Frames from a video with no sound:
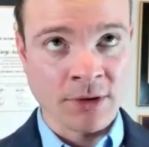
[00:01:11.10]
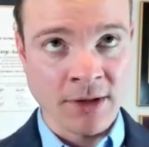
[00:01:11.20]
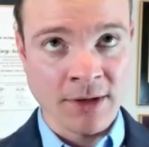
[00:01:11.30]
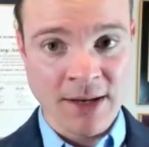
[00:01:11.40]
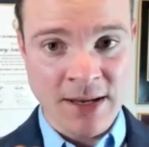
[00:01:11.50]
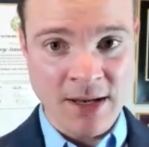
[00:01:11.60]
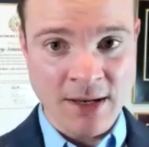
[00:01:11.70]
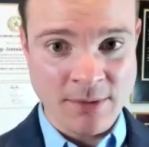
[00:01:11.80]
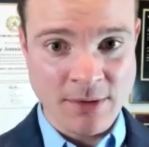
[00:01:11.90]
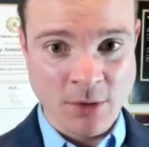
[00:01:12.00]
that
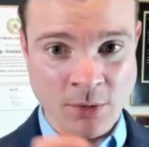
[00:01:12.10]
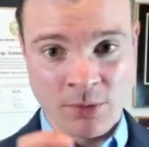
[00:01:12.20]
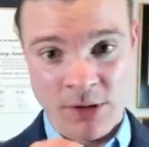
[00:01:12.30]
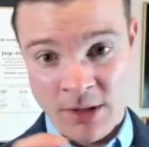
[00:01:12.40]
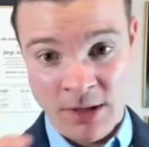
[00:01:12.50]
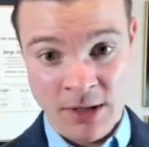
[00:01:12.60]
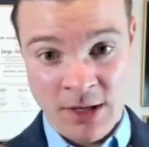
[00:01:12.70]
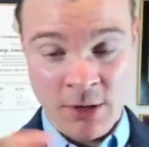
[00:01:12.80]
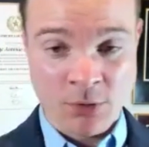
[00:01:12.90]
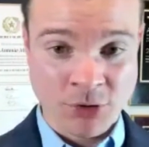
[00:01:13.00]
he or
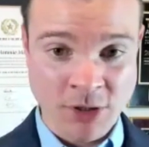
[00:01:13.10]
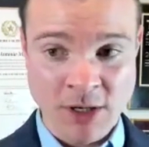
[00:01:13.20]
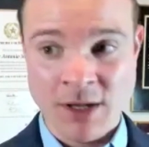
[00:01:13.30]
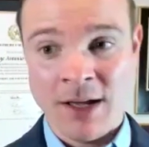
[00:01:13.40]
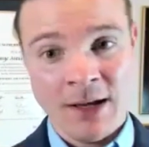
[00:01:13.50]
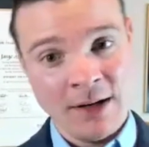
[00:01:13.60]
she